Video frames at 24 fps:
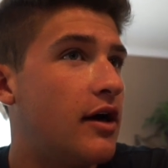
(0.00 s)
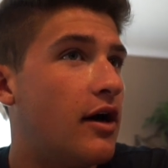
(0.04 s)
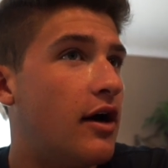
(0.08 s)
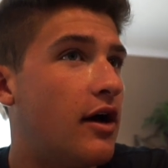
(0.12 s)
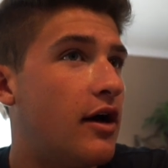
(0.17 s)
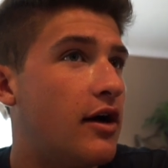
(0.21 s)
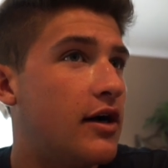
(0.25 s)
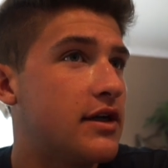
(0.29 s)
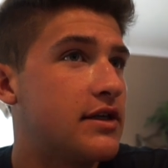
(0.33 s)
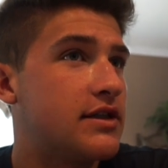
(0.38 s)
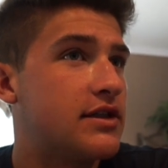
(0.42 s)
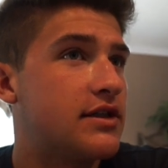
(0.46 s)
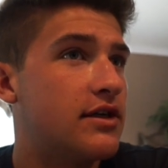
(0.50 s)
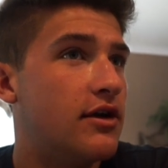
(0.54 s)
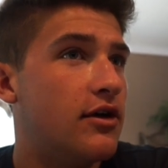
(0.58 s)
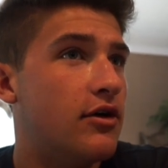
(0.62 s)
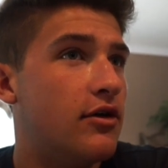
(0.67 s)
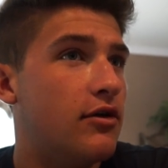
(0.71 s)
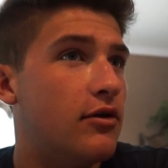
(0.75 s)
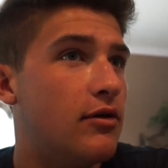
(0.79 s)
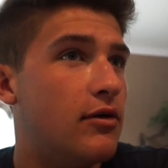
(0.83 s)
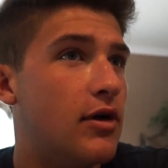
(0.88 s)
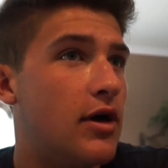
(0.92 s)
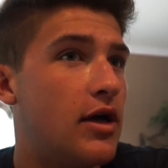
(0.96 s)

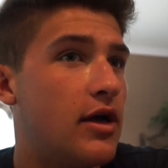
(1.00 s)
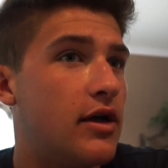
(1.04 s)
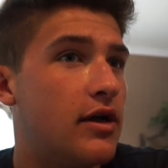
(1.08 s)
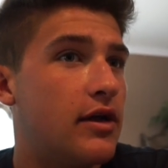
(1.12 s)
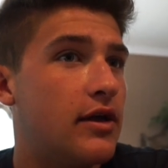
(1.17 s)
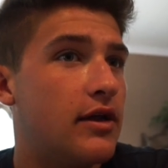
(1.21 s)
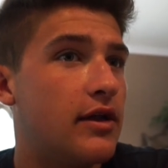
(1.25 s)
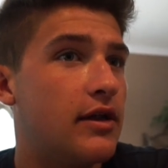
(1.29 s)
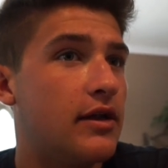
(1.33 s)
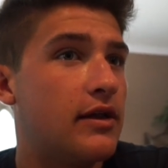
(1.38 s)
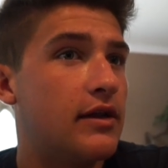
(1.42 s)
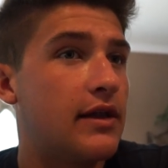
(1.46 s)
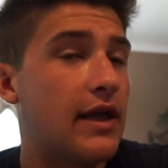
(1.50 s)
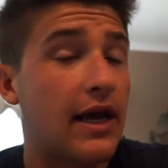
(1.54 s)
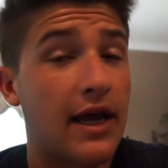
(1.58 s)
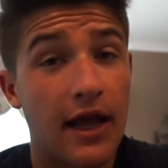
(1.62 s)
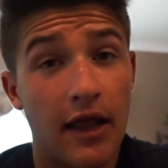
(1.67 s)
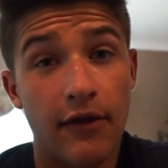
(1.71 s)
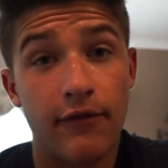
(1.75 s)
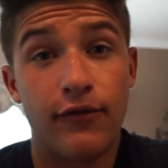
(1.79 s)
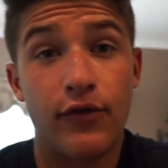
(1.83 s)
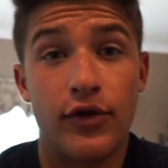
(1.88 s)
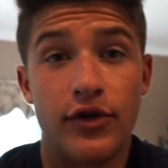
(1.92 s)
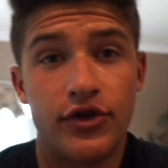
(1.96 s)
also, that
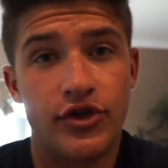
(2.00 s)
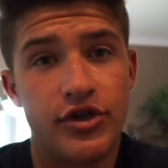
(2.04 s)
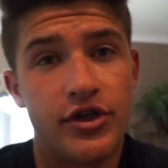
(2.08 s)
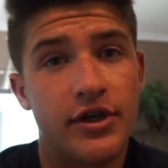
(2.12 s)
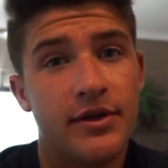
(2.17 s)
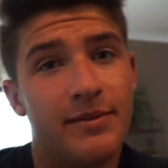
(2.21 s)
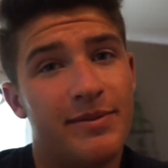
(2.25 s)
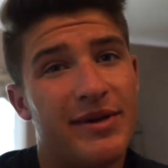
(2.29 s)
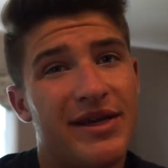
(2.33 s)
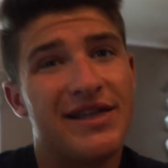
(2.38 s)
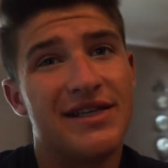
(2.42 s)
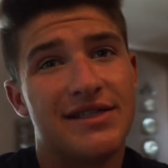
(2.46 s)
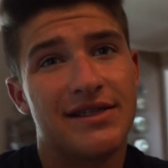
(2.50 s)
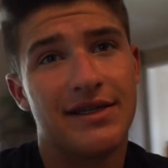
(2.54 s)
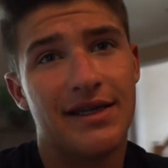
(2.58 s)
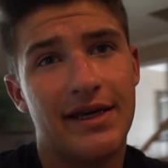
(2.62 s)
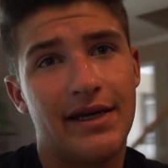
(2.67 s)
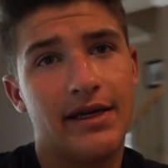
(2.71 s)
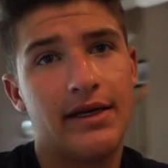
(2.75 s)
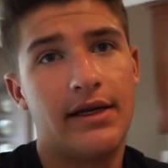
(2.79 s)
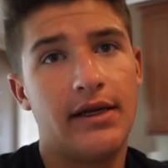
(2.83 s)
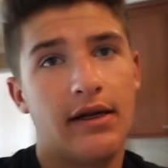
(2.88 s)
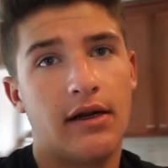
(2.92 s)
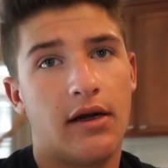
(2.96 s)
California trip is
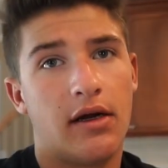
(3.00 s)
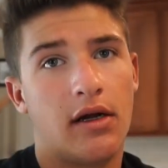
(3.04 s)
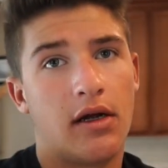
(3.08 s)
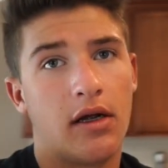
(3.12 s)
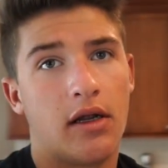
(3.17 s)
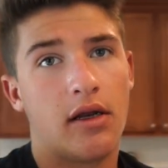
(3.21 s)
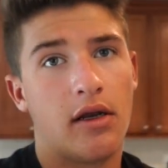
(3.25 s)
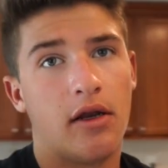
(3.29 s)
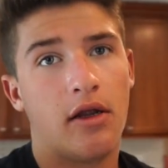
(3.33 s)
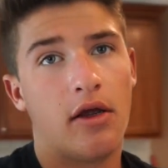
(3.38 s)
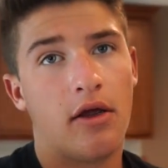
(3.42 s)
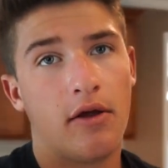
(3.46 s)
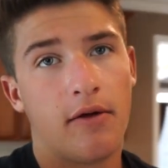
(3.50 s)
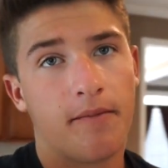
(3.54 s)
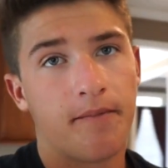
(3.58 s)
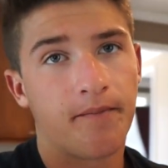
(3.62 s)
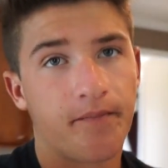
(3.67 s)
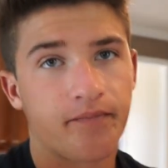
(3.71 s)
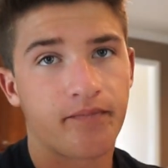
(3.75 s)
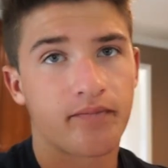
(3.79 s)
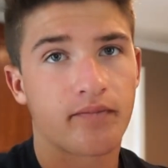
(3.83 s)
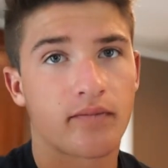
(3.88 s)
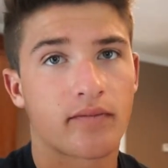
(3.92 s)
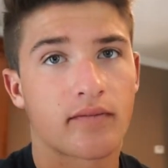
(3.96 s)
landing on
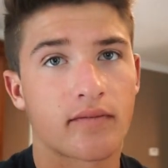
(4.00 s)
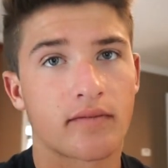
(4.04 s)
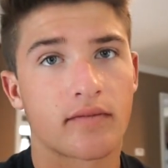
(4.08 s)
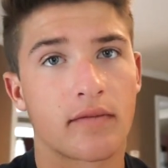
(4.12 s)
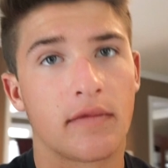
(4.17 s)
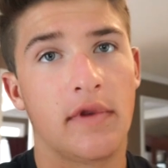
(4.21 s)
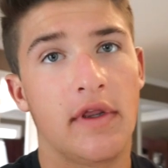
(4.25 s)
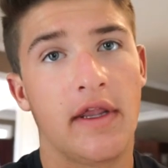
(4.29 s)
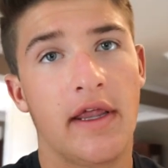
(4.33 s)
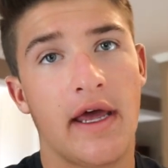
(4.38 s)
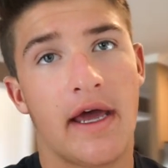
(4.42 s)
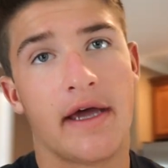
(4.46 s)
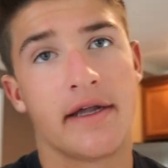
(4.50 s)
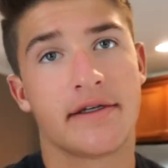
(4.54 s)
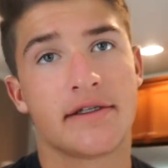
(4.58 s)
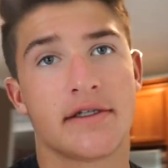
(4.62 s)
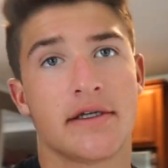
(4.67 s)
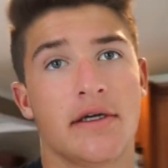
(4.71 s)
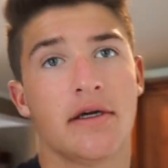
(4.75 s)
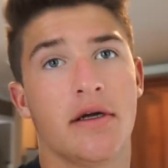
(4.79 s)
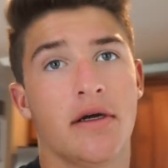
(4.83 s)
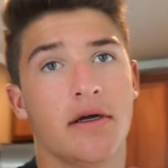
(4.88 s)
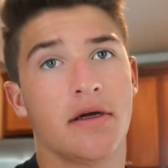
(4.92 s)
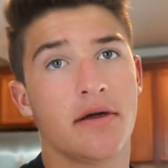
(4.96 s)
that
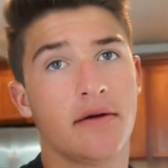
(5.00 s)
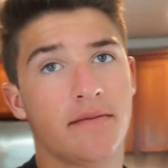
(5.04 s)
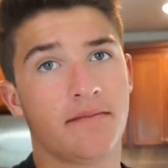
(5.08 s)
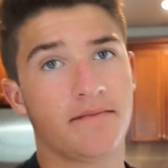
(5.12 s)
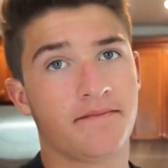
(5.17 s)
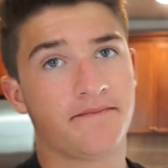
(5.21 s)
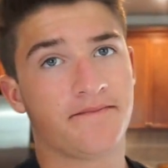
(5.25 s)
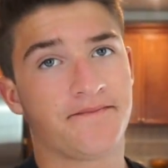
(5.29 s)
uh,